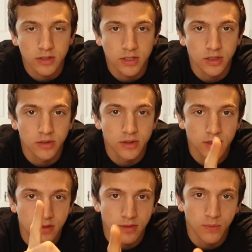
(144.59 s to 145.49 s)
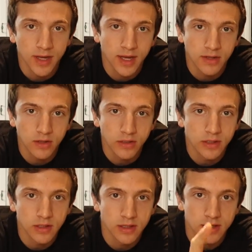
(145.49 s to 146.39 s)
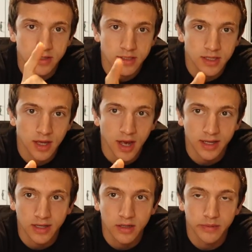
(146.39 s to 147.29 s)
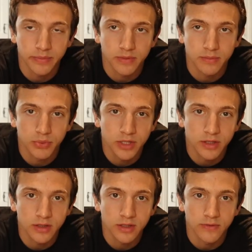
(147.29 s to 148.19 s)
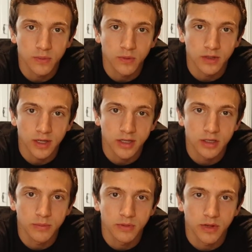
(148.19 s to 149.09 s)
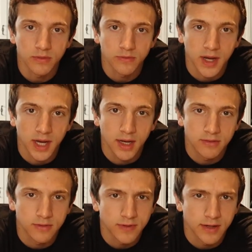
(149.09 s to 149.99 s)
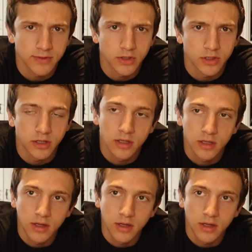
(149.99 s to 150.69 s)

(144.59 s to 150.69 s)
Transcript: So the way I do it is I get up pretty early for work. I get up around 5 or 5:30,